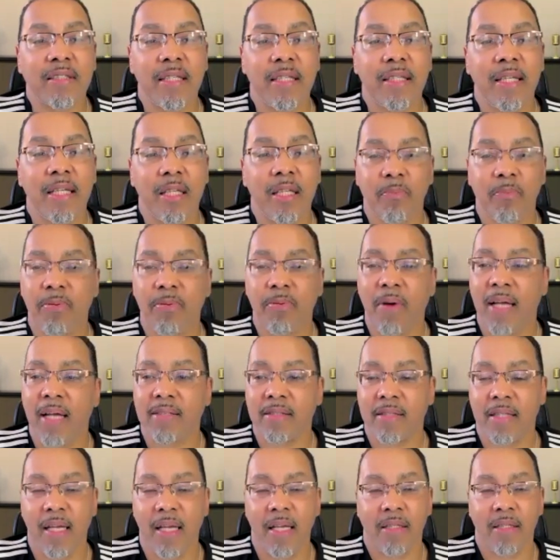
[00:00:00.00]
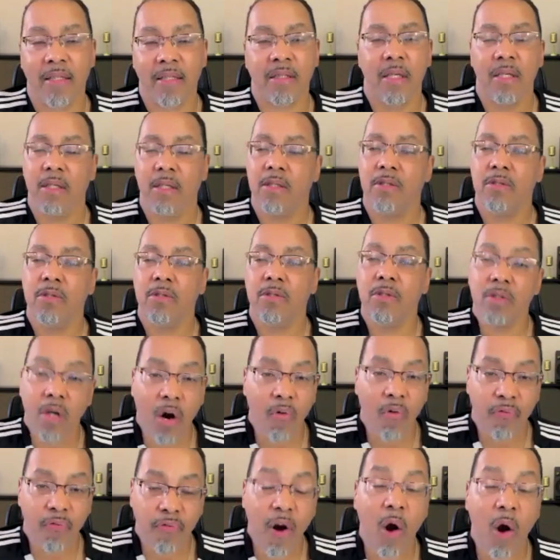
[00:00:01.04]
it in the process. You
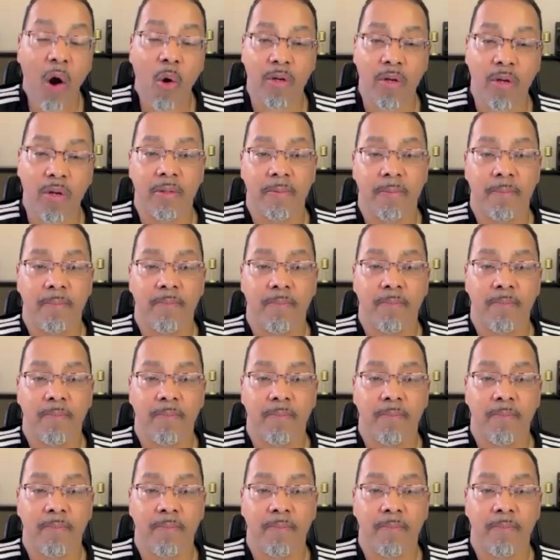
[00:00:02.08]
go forward.